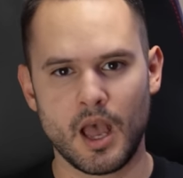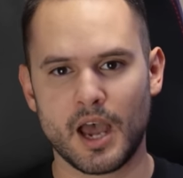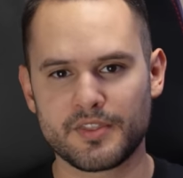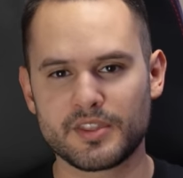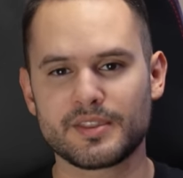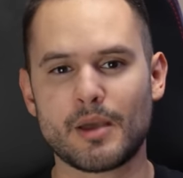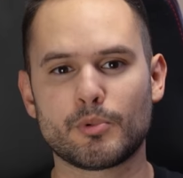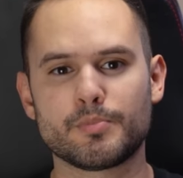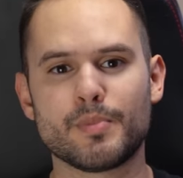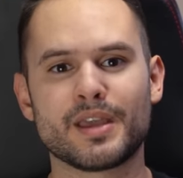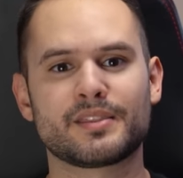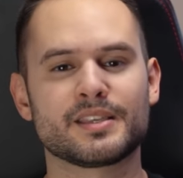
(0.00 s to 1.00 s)
I think that would
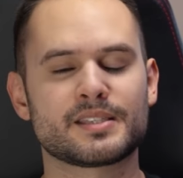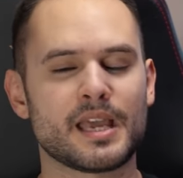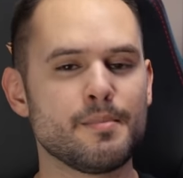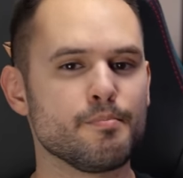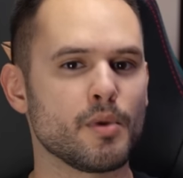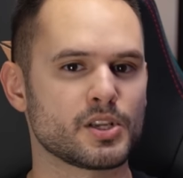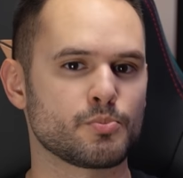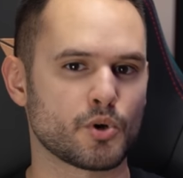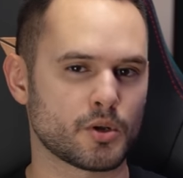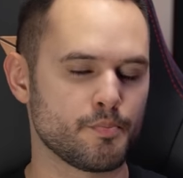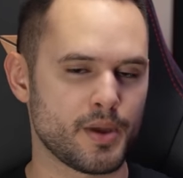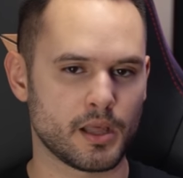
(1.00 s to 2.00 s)
make this a much more
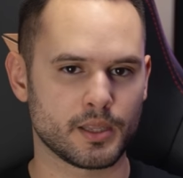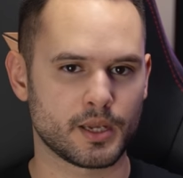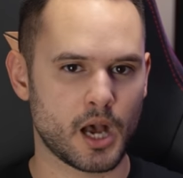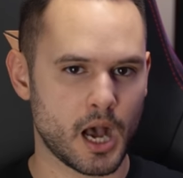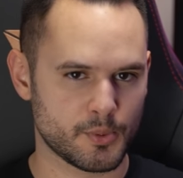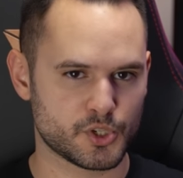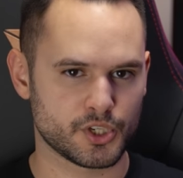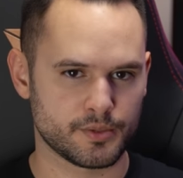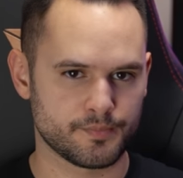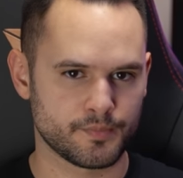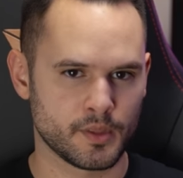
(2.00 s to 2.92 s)
compelling option.